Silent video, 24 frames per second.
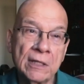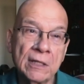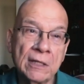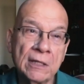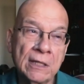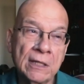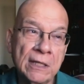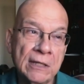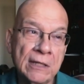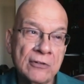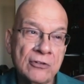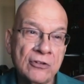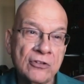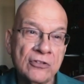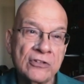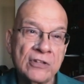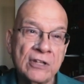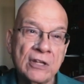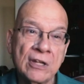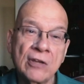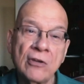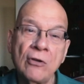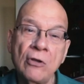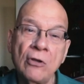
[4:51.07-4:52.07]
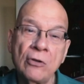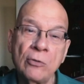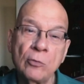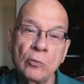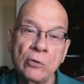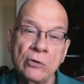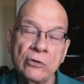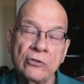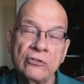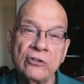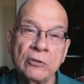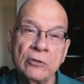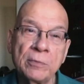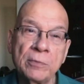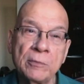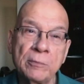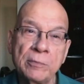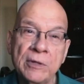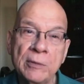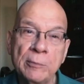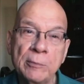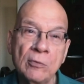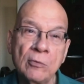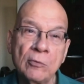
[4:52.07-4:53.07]
he just did a call to
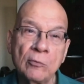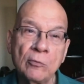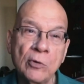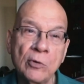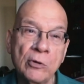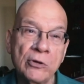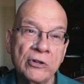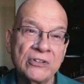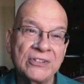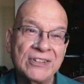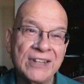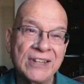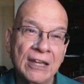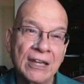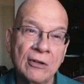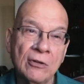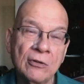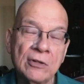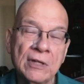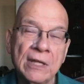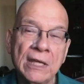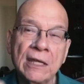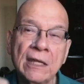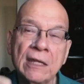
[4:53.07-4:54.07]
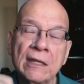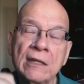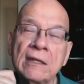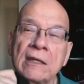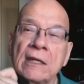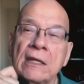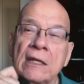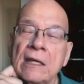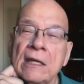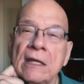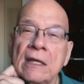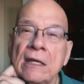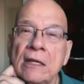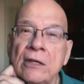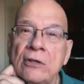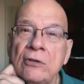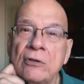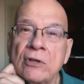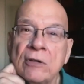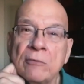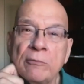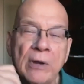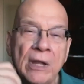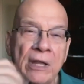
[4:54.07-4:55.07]
worship, but people wrote it down, and
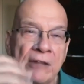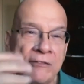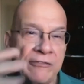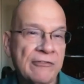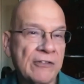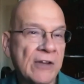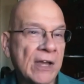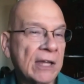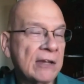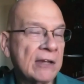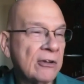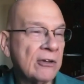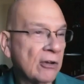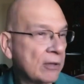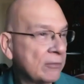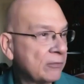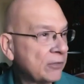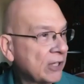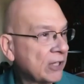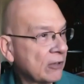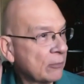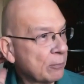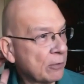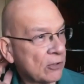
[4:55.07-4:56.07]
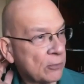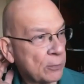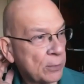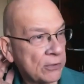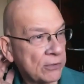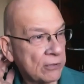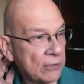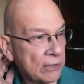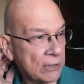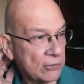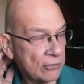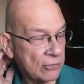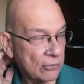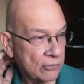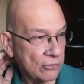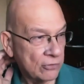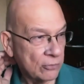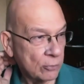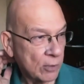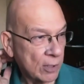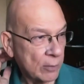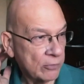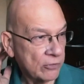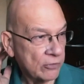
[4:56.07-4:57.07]
you can probably find it on 10th Presbyterian
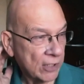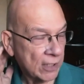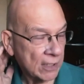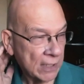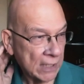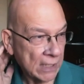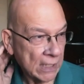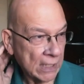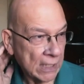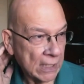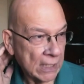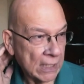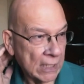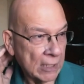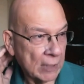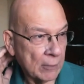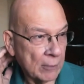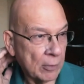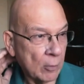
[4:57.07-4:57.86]
Church's website.